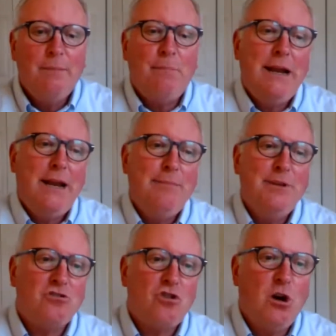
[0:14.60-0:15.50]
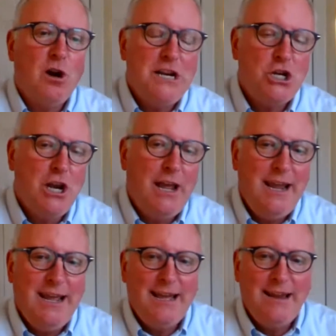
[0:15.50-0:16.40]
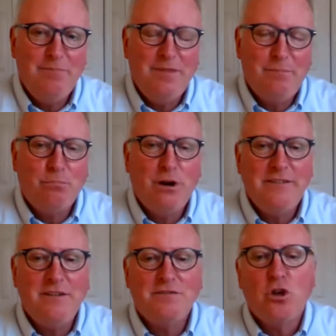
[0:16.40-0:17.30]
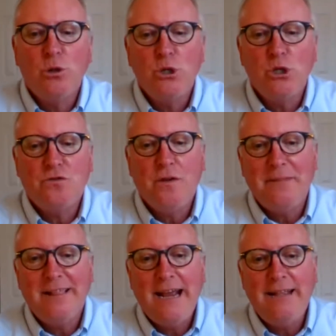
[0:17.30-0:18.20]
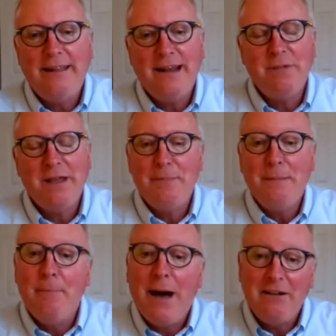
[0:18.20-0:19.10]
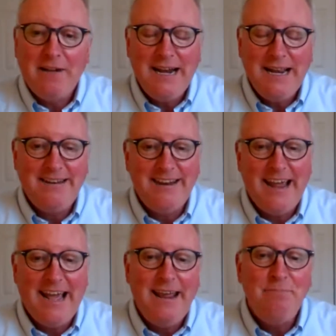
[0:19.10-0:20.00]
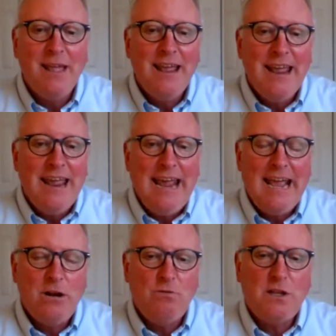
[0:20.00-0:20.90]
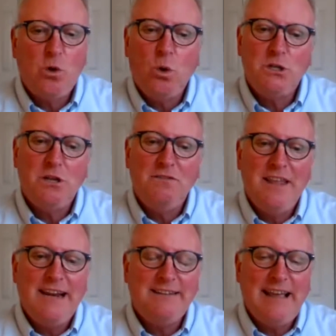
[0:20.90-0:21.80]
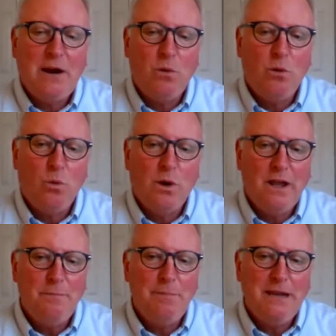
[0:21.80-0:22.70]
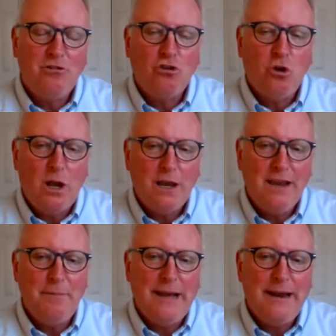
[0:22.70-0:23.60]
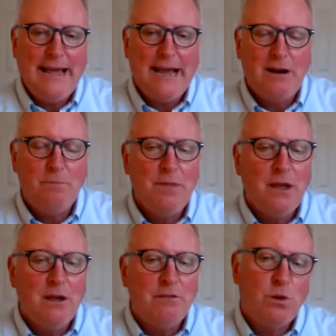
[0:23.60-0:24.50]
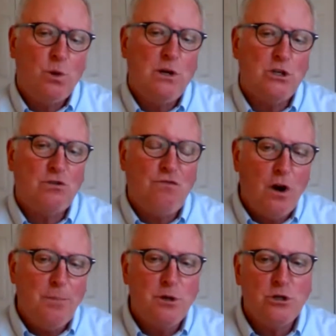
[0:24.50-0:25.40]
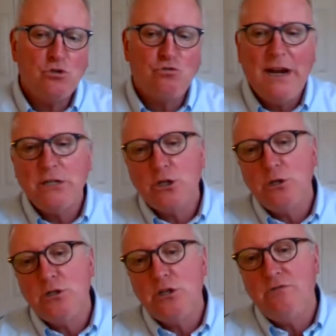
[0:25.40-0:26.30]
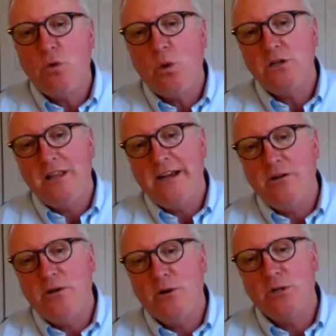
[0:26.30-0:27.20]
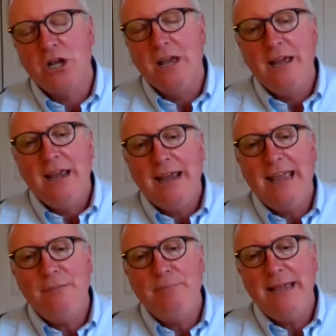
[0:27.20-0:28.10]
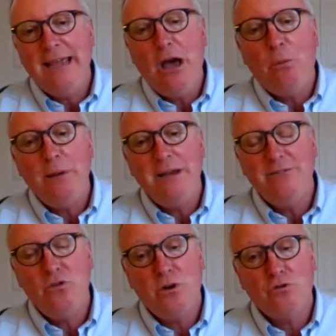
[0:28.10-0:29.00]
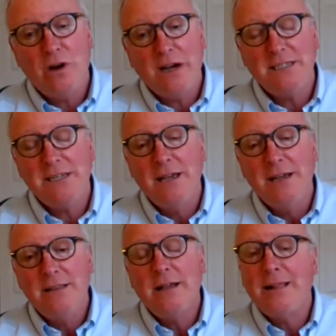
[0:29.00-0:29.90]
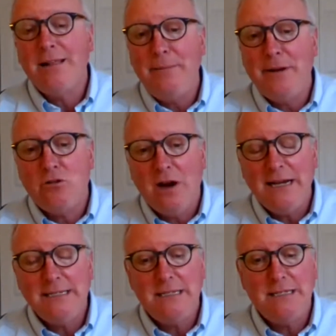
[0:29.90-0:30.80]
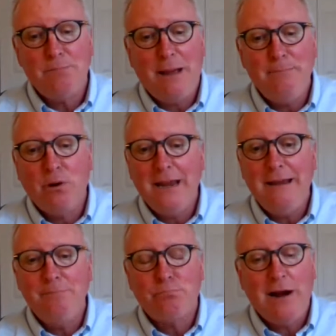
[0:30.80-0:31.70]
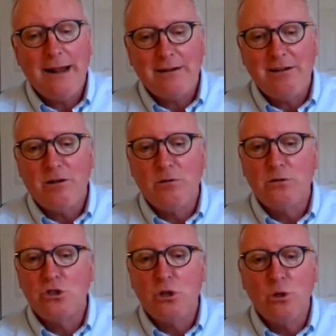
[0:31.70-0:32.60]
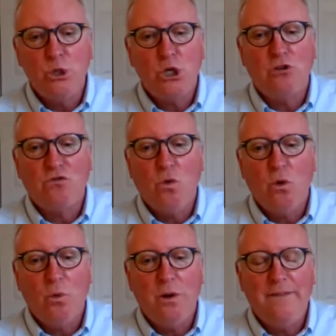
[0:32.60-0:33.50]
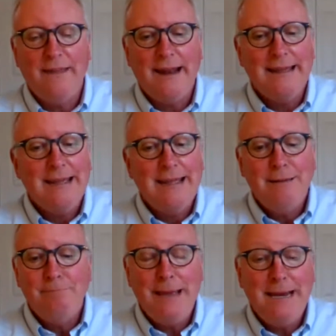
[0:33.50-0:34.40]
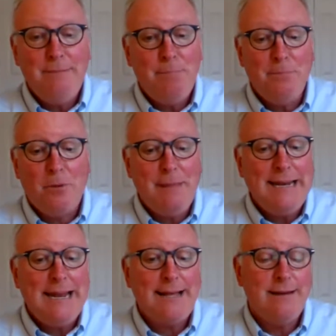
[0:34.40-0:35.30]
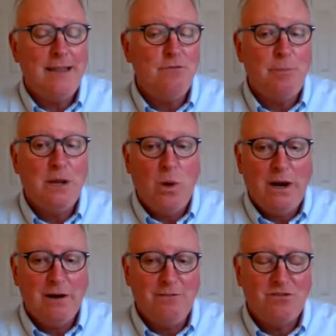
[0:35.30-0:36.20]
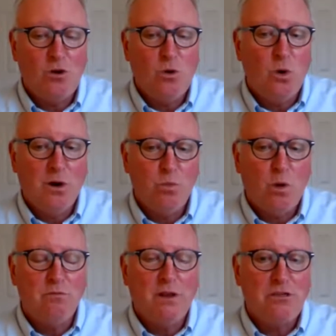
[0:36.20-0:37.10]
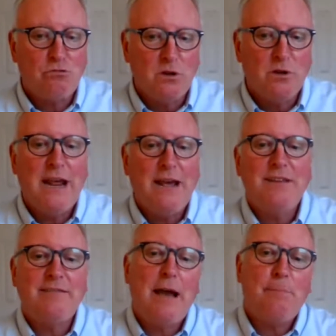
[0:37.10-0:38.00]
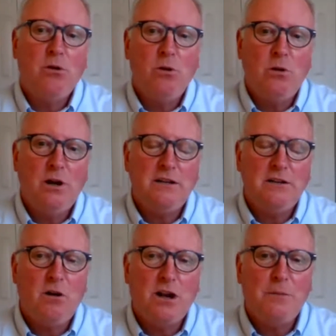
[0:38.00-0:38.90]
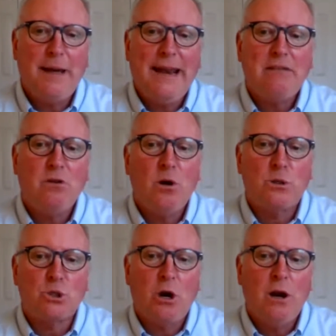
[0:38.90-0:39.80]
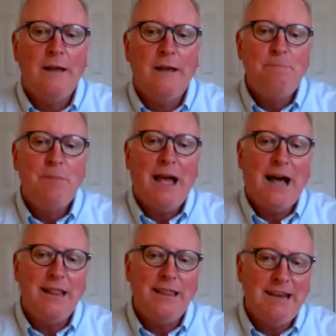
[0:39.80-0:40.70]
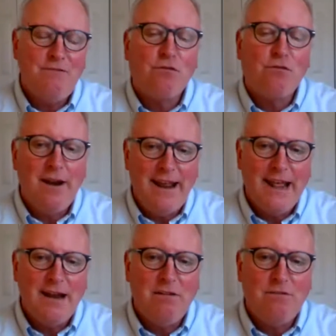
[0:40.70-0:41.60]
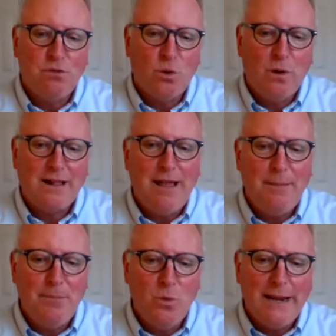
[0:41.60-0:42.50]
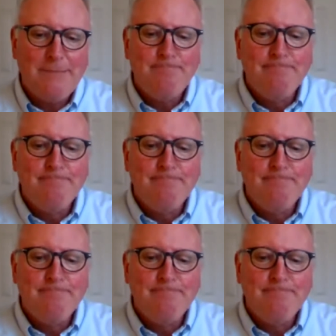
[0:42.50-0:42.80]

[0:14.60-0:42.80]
My name is Ernie Shea. I am the president of Solutions from the Land, and I'm going to be moderating today. And over the course of the next hour, we're going to be talking about how Florida's farmers, ranchers, and forest landowners can be helping to address the climate crisis by bringing practical solutions forward that many people may not even be aware of. So we're really thrilled to have this opportunity to talk about agriculture on the front end of Florida Climate Week.